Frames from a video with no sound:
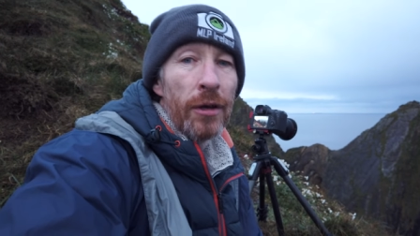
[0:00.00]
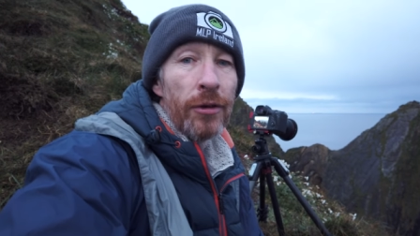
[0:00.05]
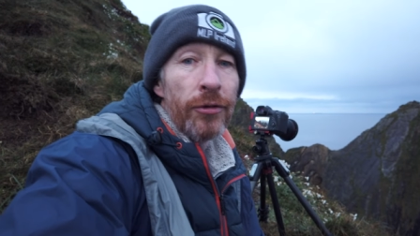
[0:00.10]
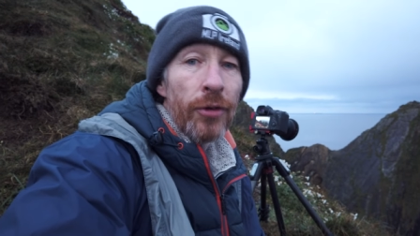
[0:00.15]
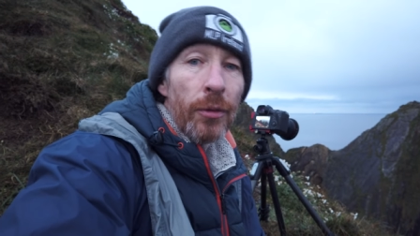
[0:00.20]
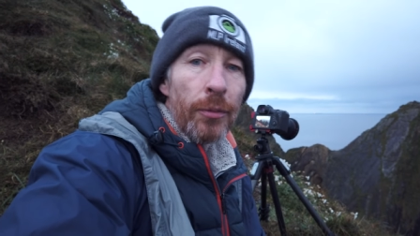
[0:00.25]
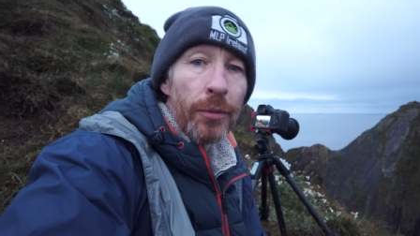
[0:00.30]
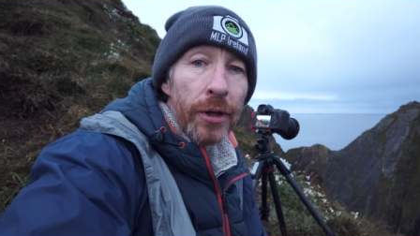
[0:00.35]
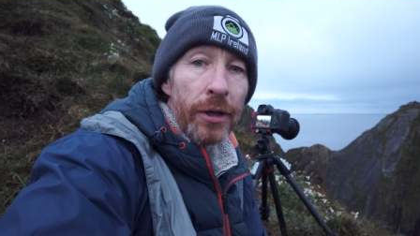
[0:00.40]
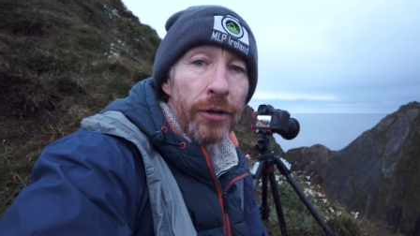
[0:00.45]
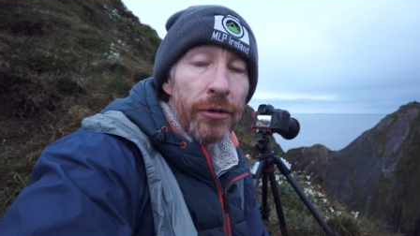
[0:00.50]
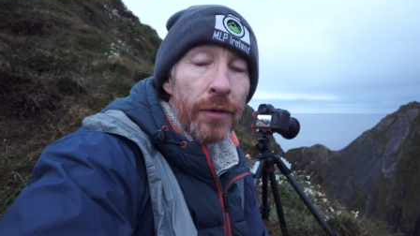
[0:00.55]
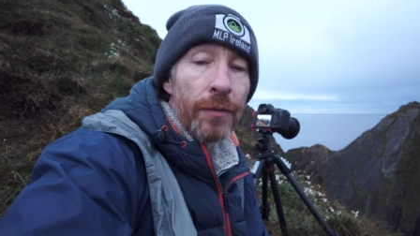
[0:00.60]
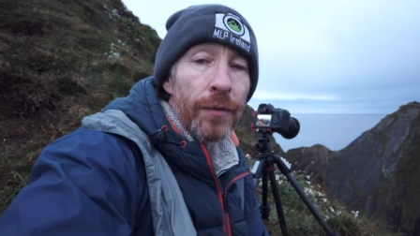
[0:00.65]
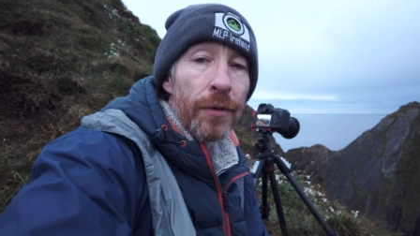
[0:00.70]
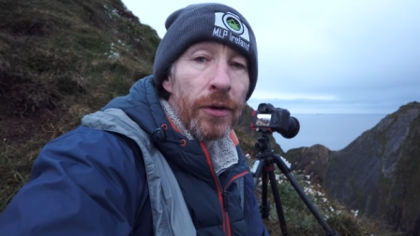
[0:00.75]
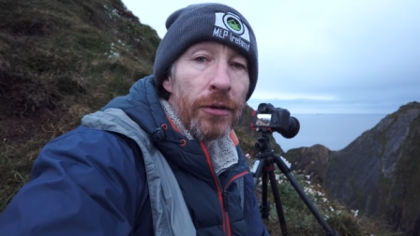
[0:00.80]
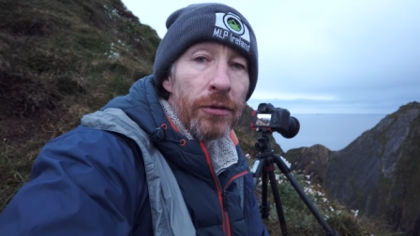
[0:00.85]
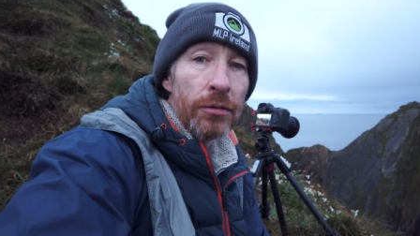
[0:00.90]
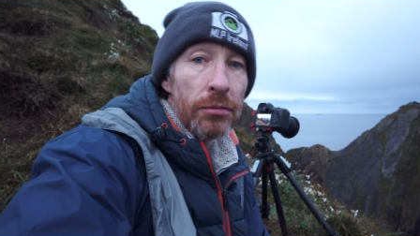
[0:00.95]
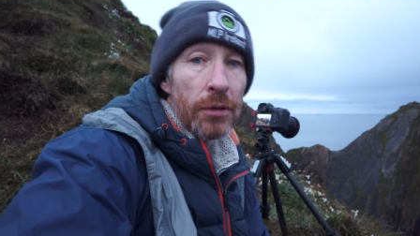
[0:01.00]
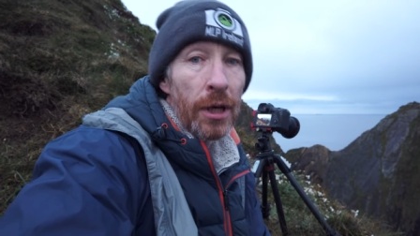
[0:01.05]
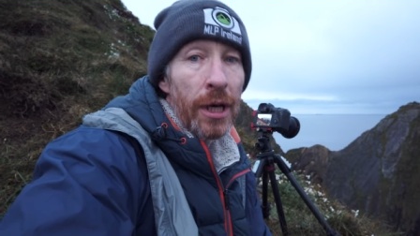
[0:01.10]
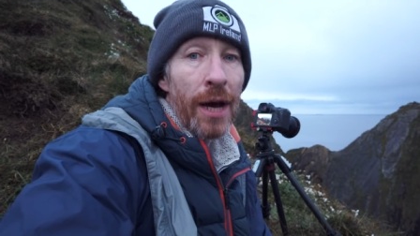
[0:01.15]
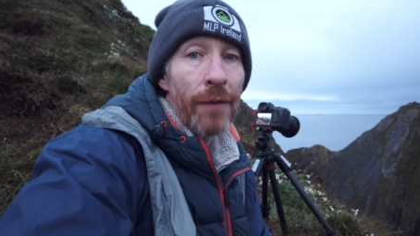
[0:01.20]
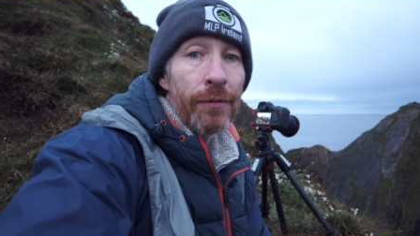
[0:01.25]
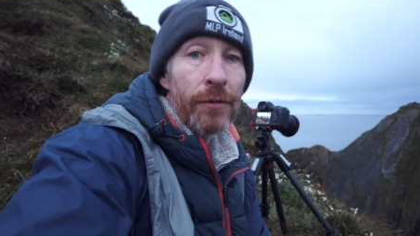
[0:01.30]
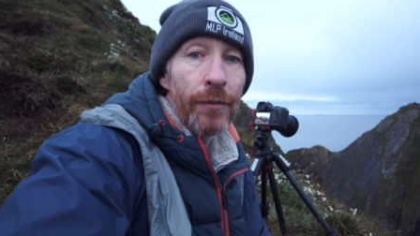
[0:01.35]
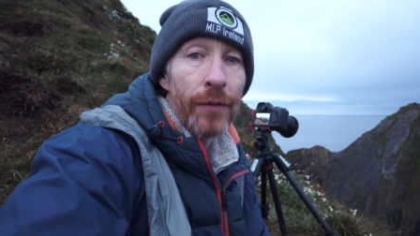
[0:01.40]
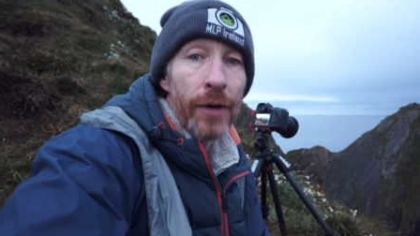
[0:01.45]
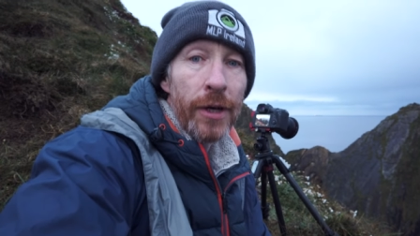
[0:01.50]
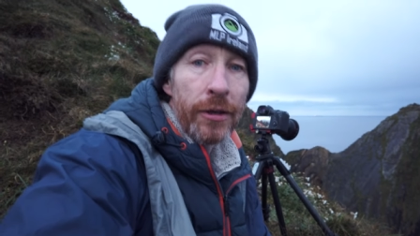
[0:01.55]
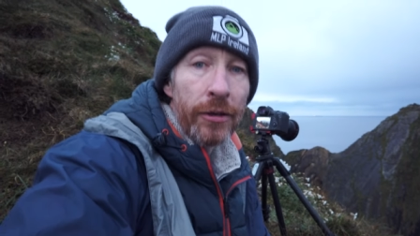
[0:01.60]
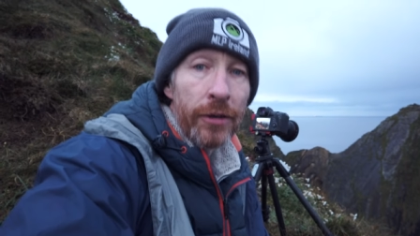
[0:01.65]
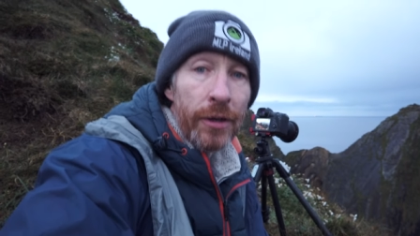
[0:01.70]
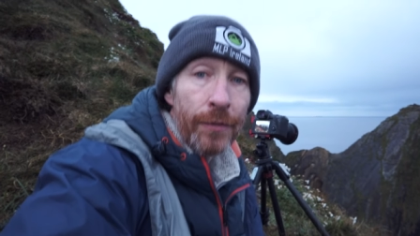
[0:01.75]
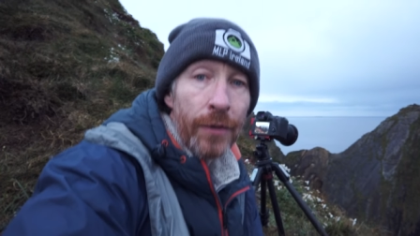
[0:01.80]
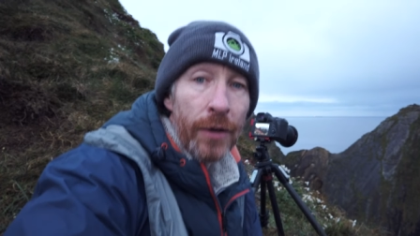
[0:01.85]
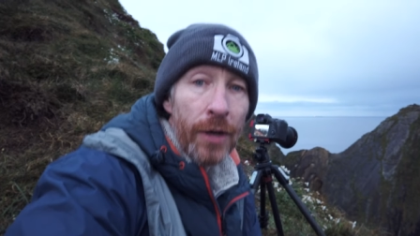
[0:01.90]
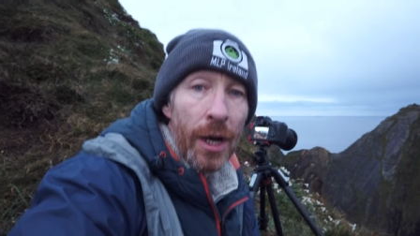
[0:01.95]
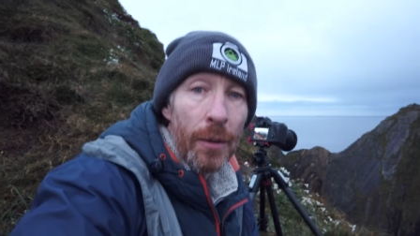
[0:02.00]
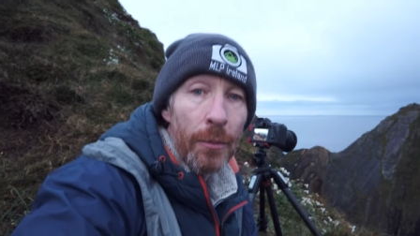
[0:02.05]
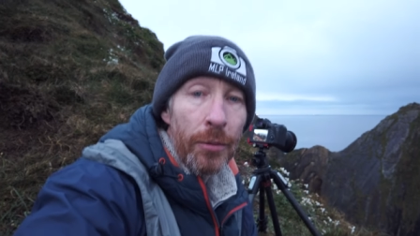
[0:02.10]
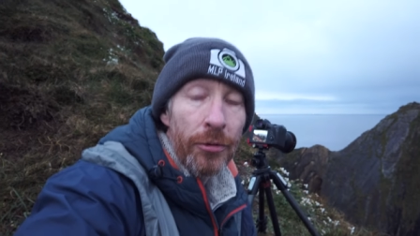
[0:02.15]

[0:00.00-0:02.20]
Something different. I have to find a different